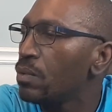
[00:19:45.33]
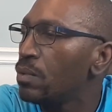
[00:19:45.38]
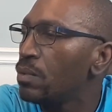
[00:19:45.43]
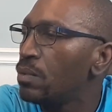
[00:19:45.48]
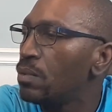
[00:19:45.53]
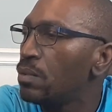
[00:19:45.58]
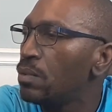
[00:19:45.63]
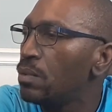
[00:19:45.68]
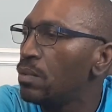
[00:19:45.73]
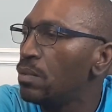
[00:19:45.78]

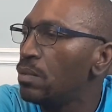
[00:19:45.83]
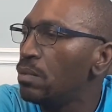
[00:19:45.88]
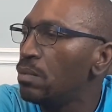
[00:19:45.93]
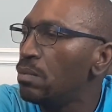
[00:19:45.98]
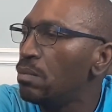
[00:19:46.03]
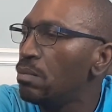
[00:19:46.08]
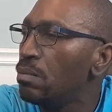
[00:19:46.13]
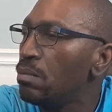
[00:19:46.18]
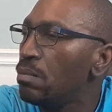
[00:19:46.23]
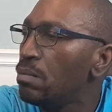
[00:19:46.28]

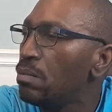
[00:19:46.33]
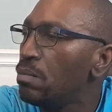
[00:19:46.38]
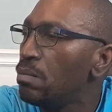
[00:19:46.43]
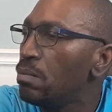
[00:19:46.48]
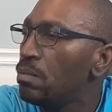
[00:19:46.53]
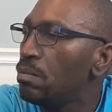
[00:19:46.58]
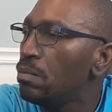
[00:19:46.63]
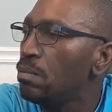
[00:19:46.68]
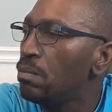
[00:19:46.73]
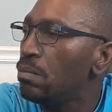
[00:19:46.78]

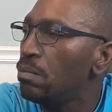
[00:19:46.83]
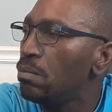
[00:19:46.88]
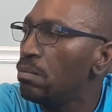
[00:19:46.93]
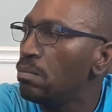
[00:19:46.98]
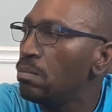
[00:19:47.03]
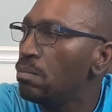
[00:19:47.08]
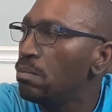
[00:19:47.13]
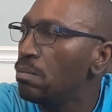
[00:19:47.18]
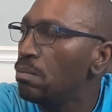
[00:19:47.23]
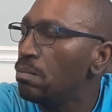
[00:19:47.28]

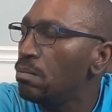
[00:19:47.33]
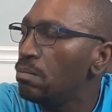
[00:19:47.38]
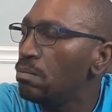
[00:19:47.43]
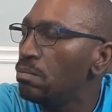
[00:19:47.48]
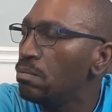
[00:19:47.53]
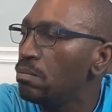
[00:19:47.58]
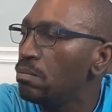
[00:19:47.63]
This person isn't speaking.